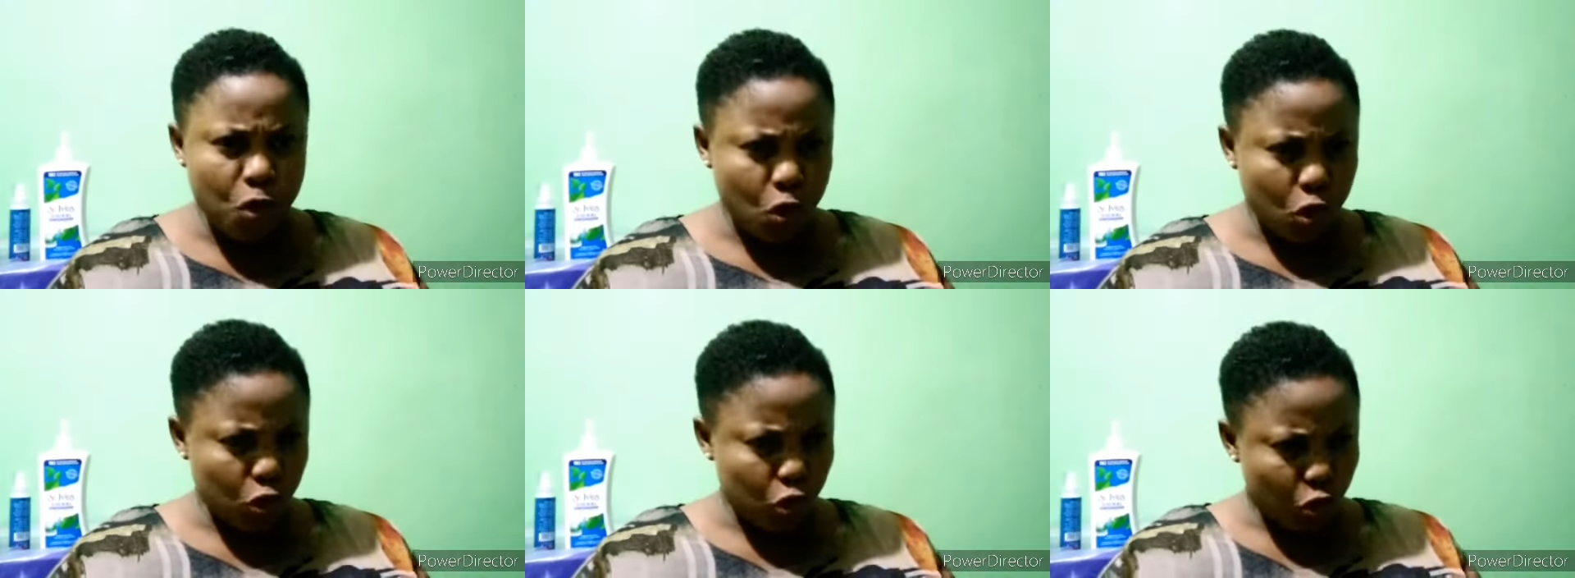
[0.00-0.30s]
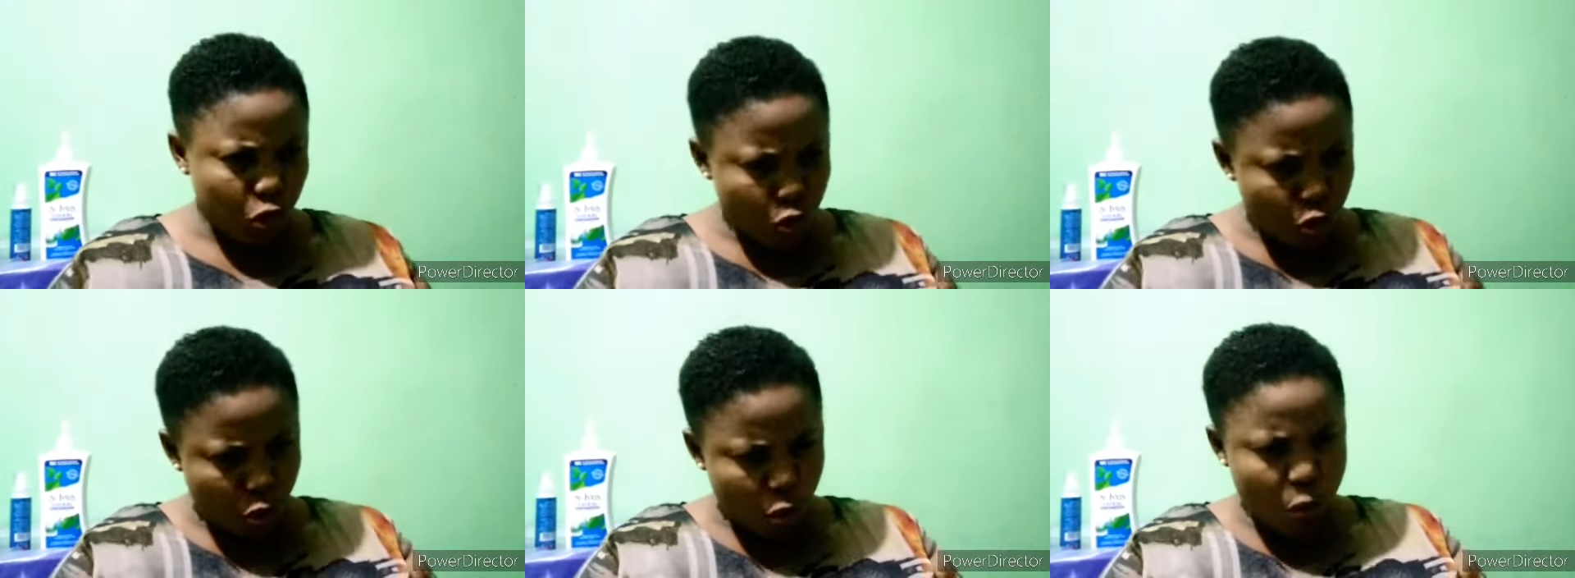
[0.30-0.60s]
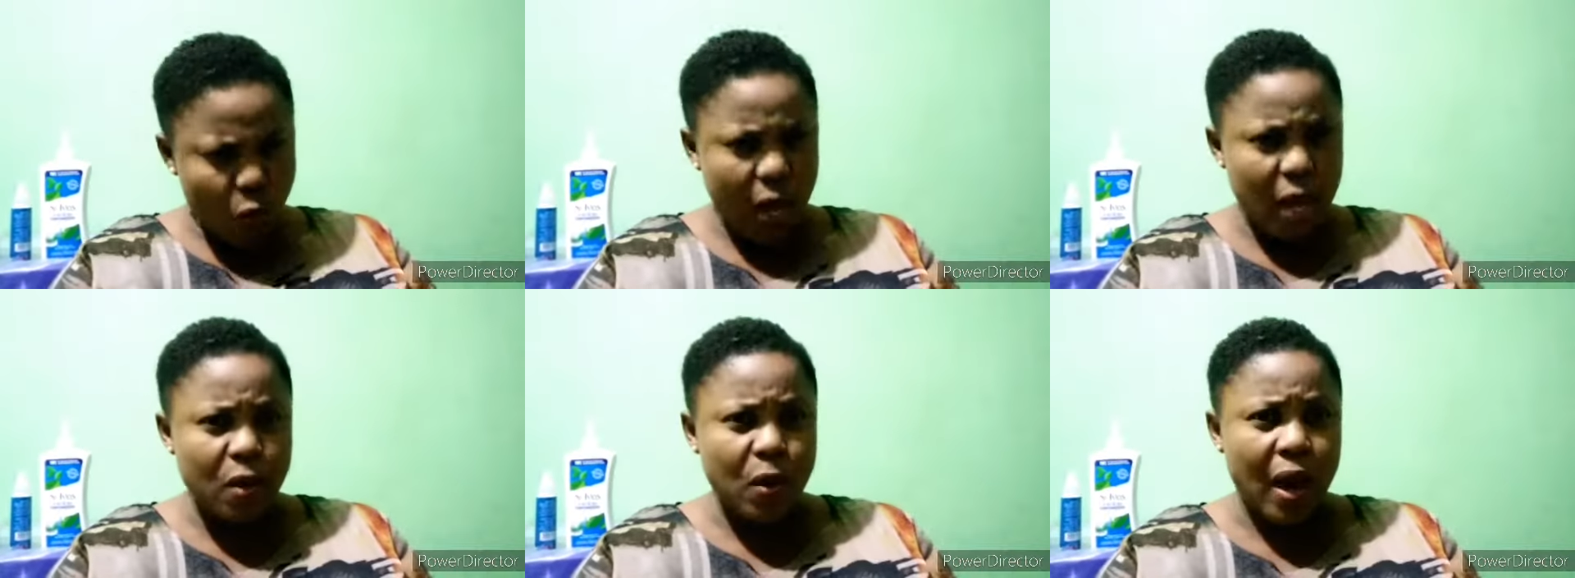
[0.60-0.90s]
because you
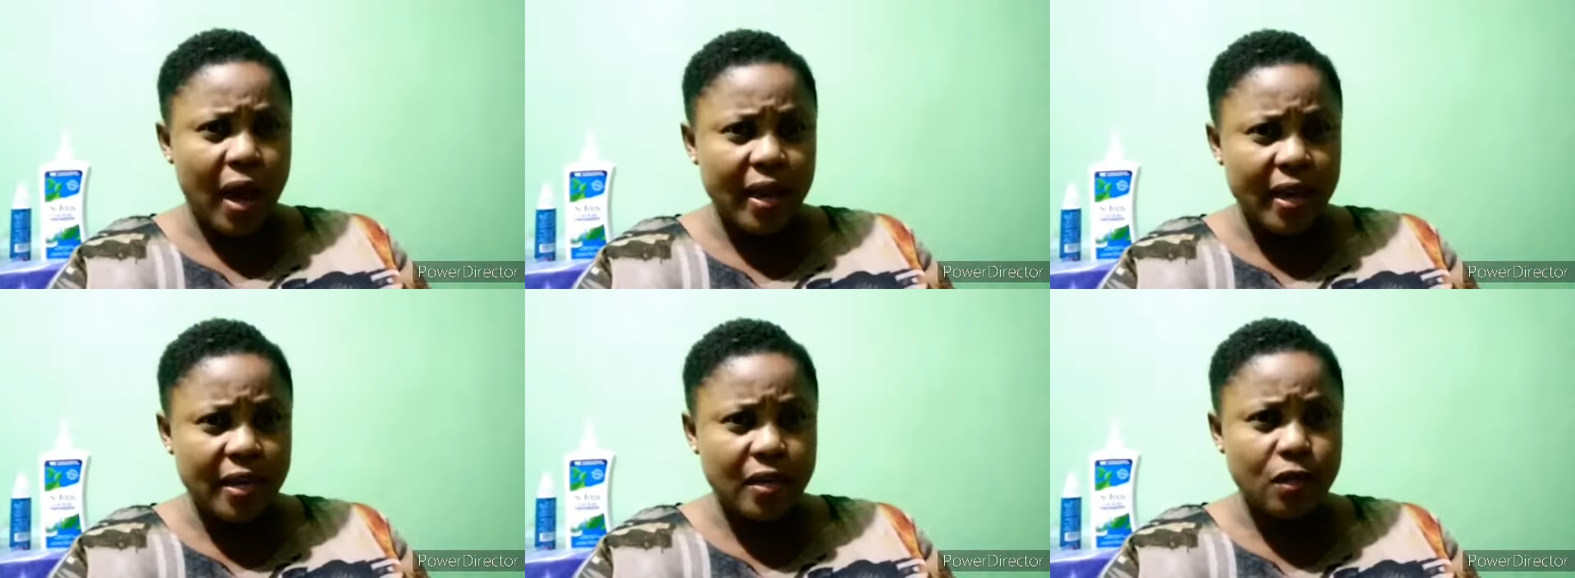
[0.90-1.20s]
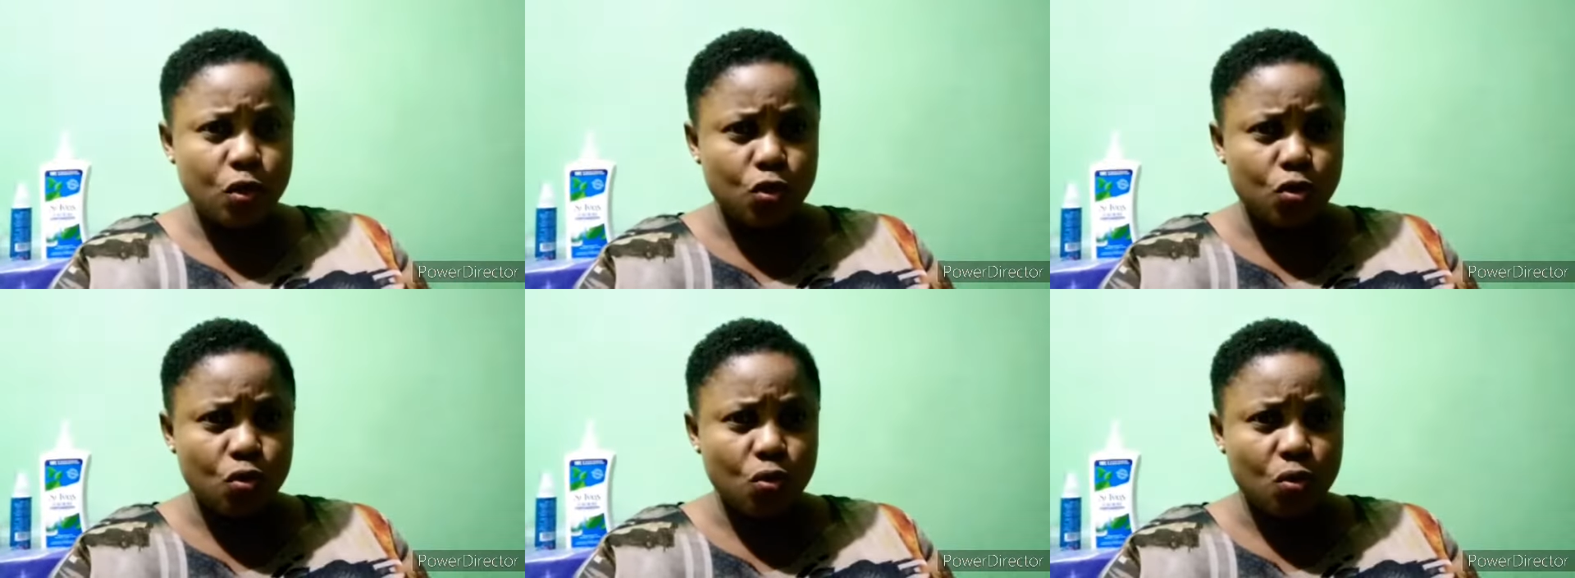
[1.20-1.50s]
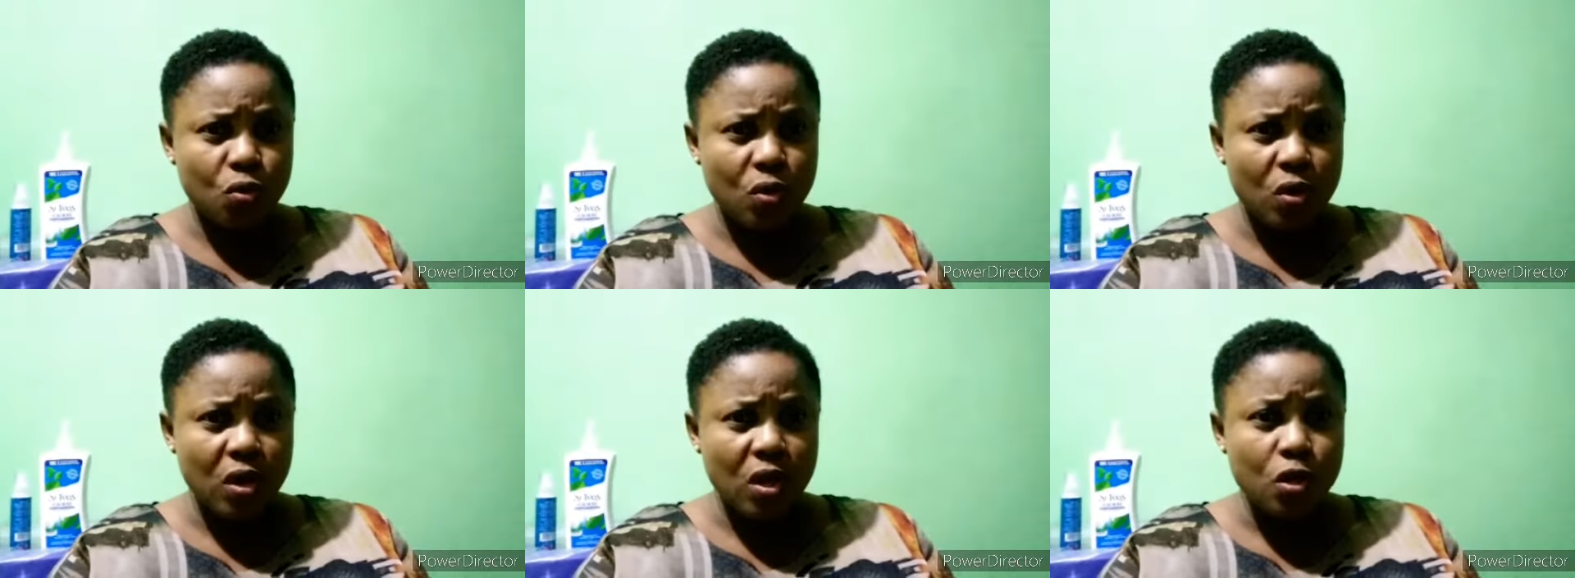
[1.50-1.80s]
know where you are heading
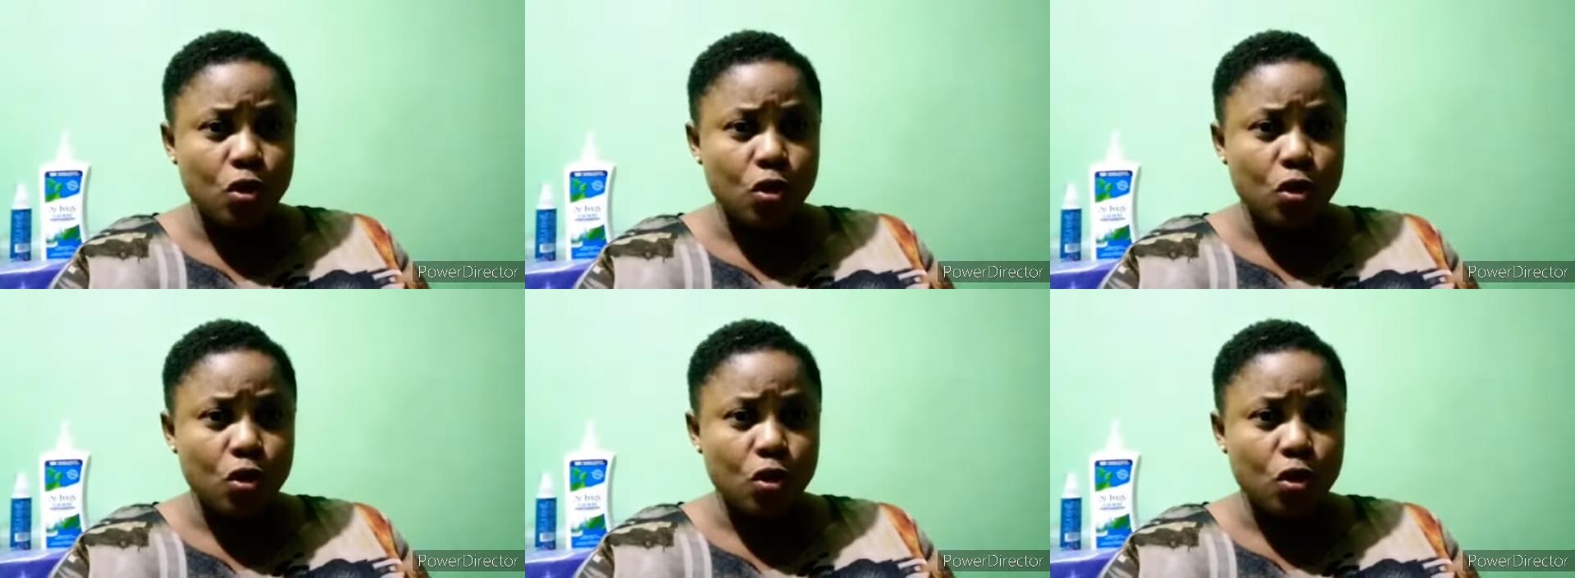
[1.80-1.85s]
to.